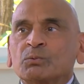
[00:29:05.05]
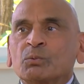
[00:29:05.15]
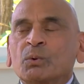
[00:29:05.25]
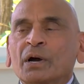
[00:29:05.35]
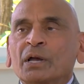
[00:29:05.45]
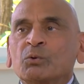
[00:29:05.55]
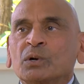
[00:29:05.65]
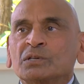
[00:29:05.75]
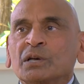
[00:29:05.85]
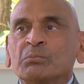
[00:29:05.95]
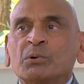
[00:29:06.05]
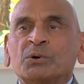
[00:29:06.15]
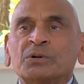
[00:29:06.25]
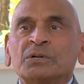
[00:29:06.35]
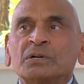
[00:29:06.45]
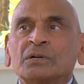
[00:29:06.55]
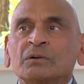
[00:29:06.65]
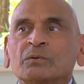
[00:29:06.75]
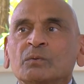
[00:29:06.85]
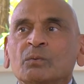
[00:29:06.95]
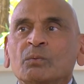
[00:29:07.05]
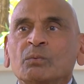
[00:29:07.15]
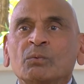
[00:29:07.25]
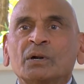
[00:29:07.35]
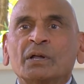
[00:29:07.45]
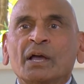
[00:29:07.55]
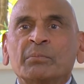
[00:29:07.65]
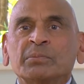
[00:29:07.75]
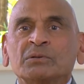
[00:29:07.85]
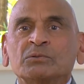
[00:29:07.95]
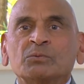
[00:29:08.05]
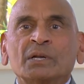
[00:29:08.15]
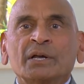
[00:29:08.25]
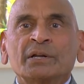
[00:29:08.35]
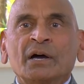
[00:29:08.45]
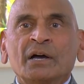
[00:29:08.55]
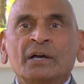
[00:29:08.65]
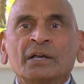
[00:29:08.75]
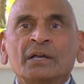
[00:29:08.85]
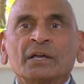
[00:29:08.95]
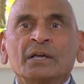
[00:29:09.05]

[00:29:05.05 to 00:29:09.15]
why was I born? What happens when I die?